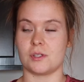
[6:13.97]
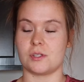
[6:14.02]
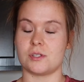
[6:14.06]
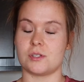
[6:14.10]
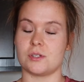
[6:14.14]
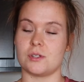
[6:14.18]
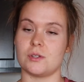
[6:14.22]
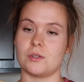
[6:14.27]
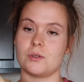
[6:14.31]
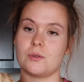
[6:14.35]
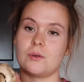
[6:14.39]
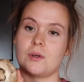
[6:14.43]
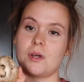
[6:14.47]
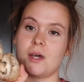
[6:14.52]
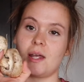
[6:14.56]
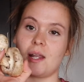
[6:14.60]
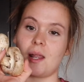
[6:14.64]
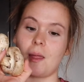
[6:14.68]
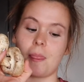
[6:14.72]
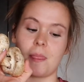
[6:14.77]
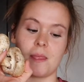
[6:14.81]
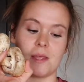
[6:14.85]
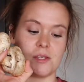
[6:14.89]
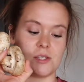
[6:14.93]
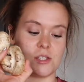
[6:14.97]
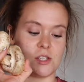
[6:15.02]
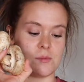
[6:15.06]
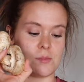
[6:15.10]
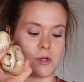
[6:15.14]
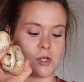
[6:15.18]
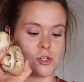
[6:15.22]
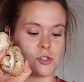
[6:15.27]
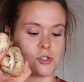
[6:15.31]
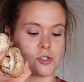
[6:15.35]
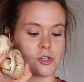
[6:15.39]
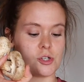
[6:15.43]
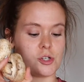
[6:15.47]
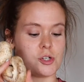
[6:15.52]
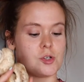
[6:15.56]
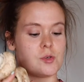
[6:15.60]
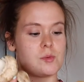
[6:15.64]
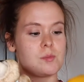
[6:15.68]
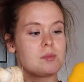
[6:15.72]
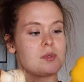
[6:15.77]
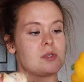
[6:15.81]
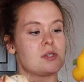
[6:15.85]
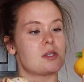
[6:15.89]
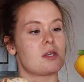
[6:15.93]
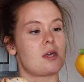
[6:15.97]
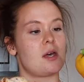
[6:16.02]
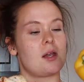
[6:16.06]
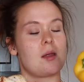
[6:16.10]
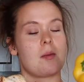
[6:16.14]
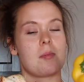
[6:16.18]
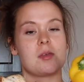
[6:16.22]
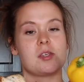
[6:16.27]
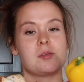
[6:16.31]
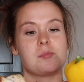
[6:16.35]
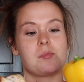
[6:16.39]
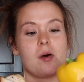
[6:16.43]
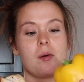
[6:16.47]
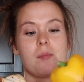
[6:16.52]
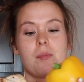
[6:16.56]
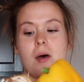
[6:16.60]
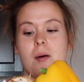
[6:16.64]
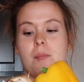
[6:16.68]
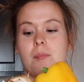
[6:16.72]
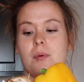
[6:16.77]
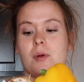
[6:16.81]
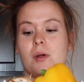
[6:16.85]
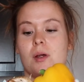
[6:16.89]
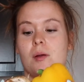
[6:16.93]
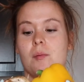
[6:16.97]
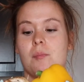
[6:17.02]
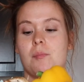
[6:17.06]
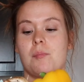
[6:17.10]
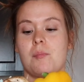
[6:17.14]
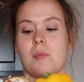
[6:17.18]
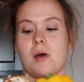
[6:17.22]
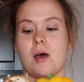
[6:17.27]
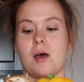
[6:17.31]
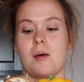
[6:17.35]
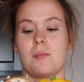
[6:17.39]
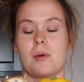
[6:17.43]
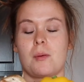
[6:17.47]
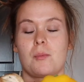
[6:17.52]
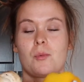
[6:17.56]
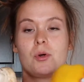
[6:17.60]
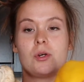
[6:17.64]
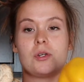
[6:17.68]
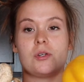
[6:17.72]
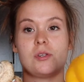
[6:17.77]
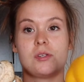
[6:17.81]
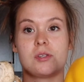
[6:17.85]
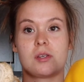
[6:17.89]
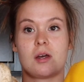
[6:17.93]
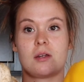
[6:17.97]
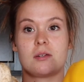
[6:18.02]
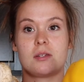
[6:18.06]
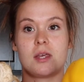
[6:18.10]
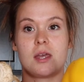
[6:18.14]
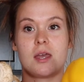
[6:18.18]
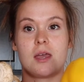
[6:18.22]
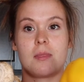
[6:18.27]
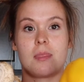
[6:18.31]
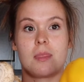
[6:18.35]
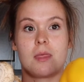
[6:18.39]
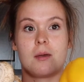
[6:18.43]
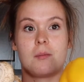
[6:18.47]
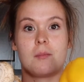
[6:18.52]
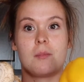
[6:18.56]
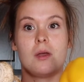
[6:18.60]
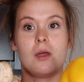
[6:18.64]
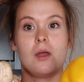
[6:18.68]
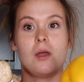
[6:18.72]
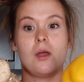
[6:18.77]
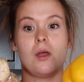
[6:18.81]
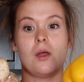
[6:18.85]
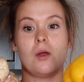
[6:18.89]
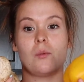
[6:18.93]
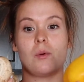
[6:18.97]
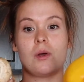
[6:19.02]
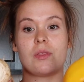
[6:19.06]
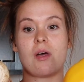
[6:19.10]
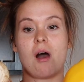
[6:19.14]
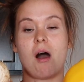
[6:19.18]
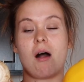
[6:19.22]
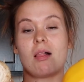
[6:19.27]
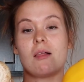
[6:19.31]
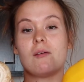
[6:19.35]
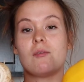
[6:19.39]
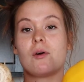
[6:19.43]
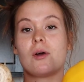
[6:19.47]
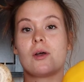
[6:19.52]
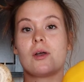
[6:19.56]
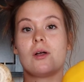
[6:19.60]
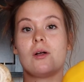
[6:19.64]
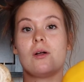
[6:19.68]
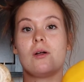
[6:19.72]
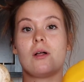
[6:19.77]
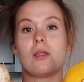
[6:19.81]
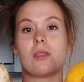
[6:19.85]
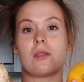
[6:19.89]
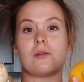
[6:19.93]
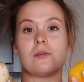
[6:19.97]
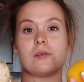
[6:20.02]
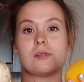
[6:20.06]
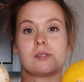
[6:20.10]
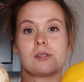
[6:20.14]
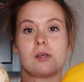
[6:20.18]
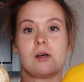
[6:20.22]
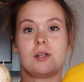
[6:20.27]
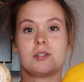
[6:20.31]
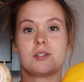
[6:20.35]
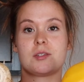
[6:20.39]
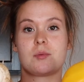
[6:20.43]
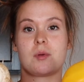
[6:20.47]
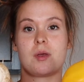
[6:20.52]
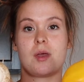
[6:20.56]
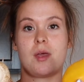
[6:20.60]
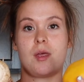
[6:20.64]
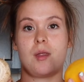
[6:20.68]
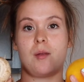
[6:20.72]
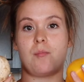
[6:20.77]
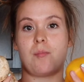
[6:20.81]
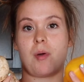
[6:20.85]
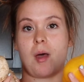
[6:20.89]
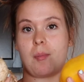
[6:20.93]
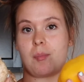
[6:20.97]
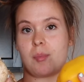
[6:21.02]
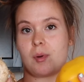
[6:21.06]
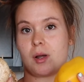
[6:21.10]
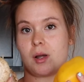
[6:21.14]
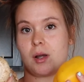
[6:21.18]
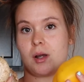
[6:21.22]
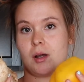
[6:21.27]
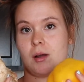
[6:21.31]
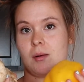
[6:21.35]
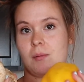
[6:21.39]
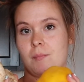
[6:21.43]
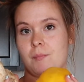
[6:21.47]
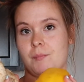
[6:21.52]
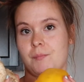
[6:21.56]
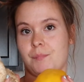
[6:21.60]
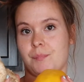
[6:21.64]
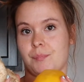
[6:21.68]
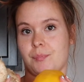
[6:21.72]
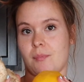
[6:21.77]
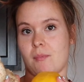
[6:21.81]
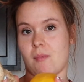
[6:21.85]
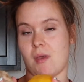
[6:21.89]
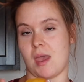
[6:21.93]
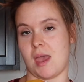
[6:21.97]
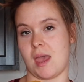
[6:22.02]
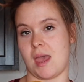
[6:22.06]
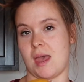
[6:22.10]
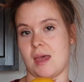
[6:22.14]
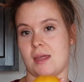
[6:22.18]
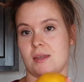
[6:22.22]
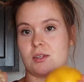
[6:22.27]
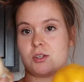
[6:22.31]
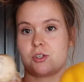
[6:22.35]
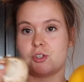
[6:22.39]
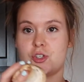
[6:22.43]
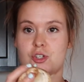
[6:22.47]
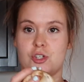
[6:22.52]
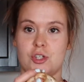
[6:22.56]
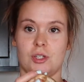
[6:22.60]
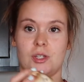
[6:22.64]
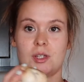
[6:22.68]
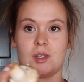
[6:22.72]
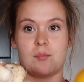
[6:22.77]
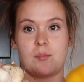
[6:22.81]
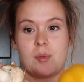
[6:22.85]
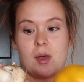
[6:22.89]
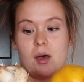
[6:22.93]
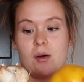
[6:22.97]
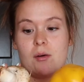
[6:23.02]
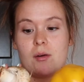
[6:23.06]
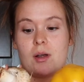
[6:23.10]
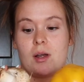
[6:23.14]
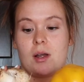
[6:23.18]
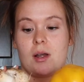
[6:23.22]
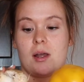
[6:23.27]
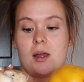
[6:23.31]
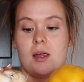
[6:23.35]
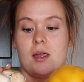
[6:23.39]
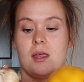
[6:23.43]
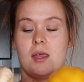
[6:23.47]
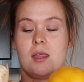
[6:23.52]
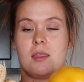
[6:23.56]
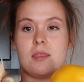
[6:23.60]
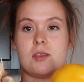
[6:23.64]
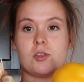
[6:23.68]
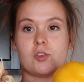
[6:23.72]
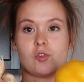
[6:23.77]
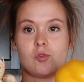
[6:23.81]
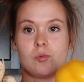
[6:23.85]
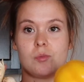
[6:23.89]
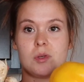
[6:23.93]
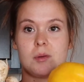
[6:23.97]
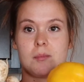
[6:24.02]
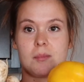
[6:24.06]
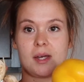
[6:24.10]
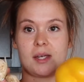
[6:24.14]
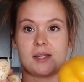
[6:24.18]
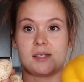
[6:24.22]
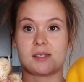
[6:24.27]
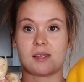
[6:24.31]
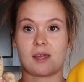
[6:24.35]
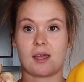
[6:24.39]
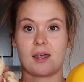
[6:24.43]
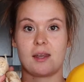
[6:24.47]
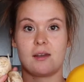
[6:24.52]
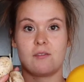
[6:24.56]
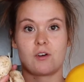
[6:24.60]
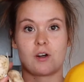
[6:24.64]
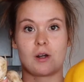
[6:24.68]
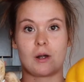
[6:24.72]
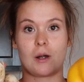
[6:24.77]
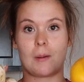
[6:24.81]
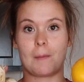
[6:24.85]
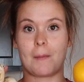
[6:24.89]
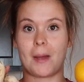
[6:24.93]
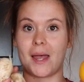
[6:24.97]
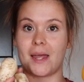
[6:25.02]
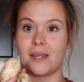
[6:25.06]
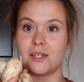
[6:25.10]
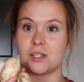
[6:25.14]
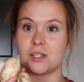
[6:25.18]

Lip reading: to cut up these 2 mushrooms, cut up this bell pepper. I'm going to saute in them with olive oil, a little salt and pepper, and chili powder, and this will be my side for my